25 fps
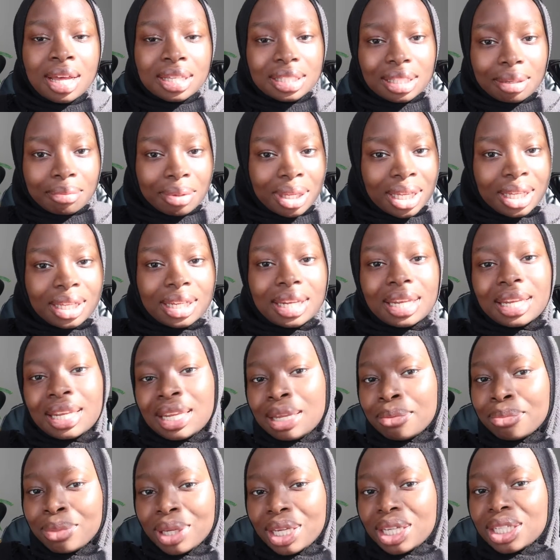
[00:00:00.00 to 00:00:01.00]
So I'm like,
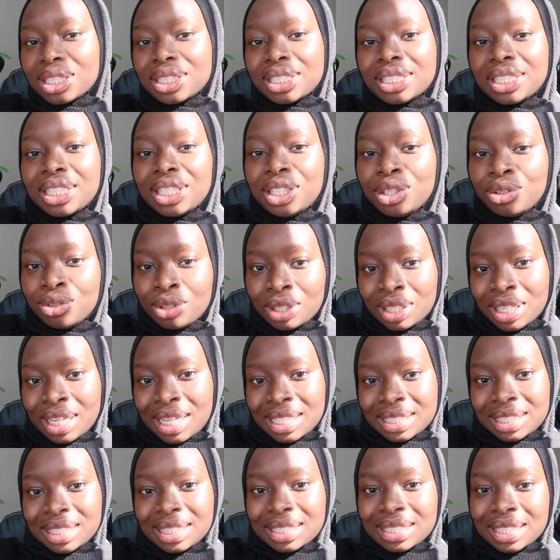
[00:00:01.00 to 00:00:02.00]
let me actually
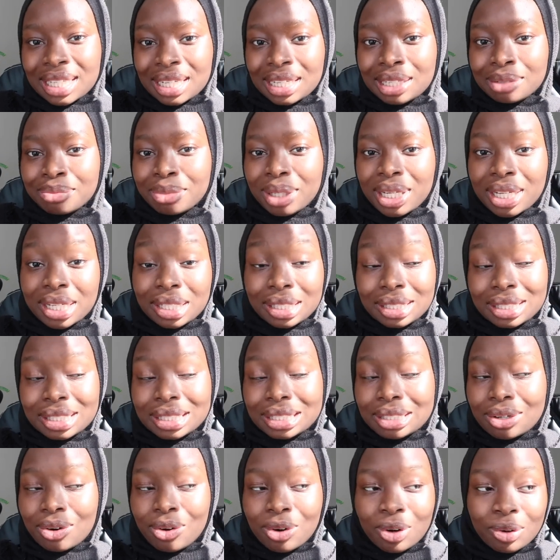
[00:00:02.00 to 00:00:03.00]
utilize this time, because
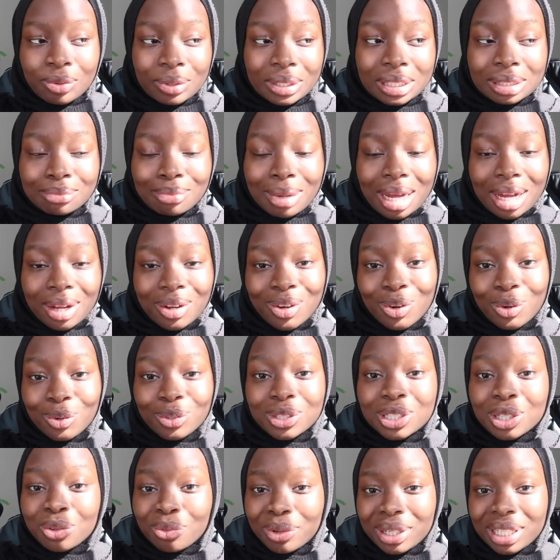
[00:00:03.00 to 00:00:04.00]
it's always my goal
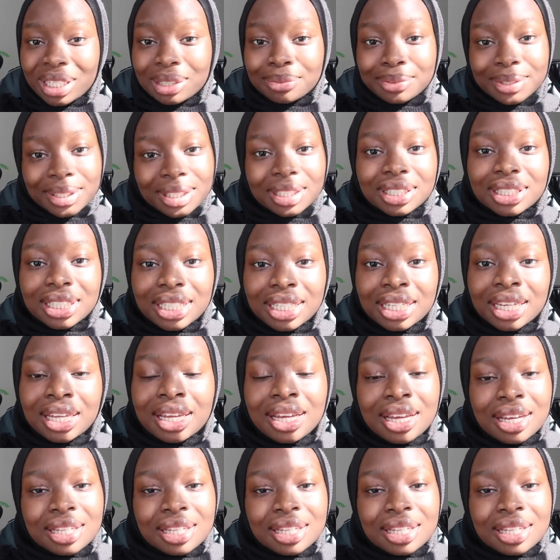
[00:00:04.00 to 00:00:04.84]
to wake up early